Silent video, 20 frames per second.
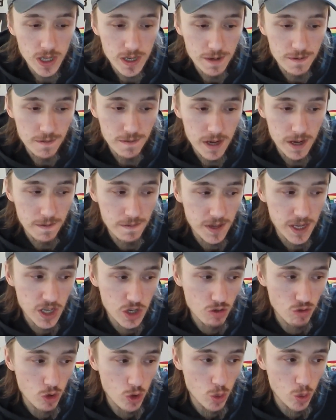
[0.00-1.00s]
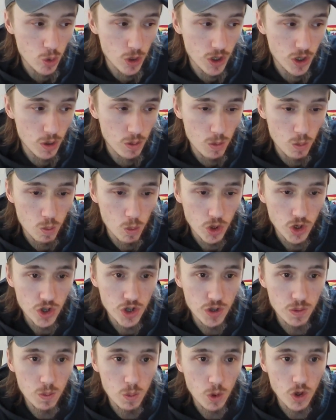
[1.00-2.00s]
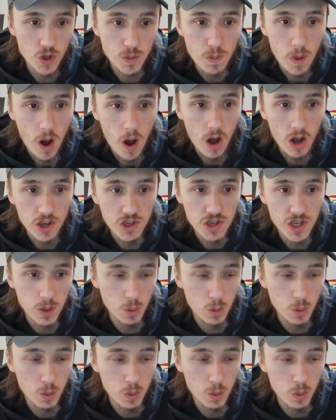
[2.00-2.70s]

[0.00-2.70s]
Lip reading: if this rule was passed.